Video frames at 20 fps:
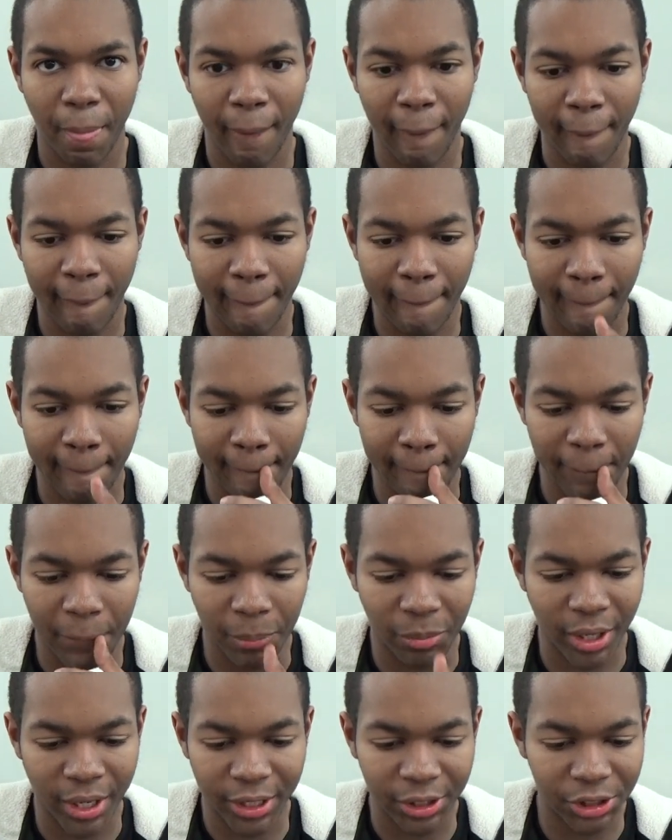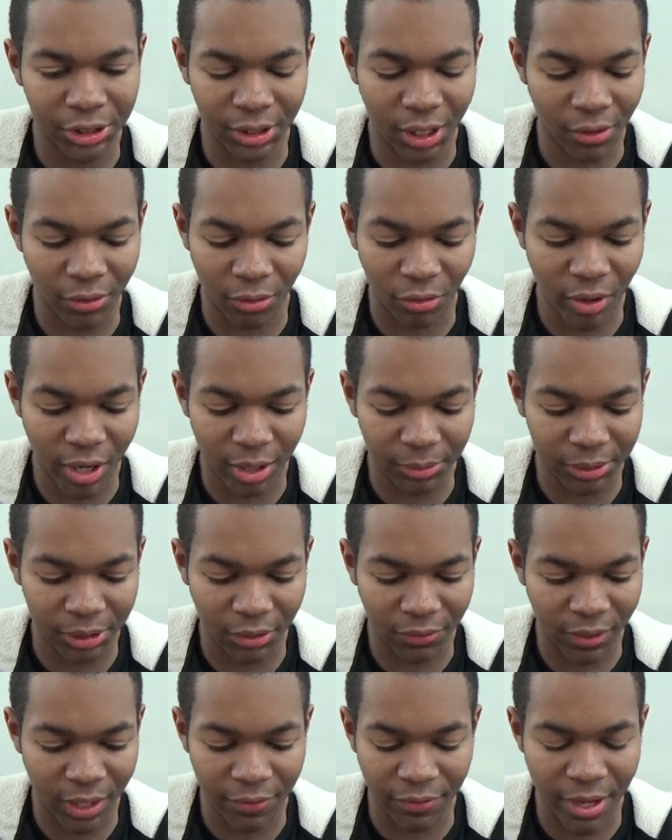just other random
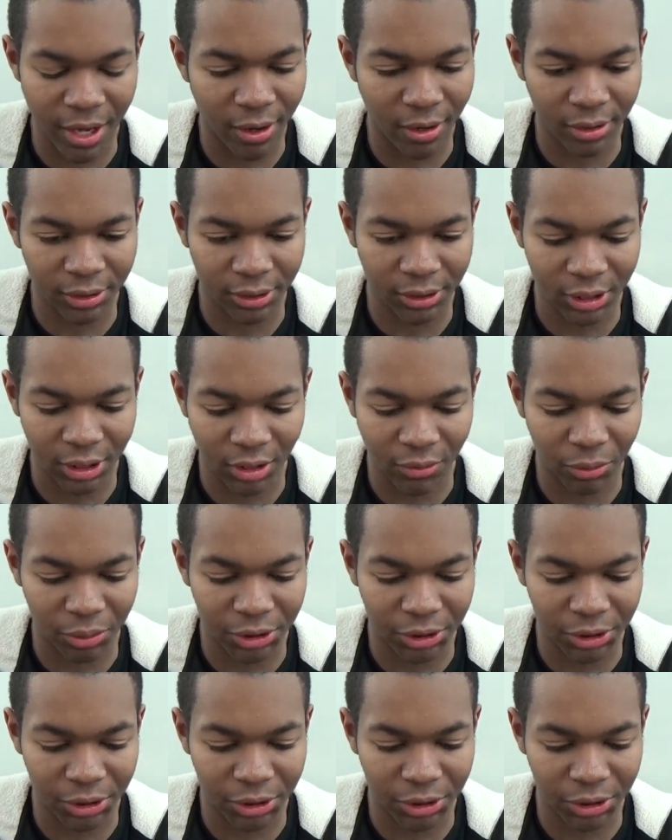stuff like Veilers and stuff,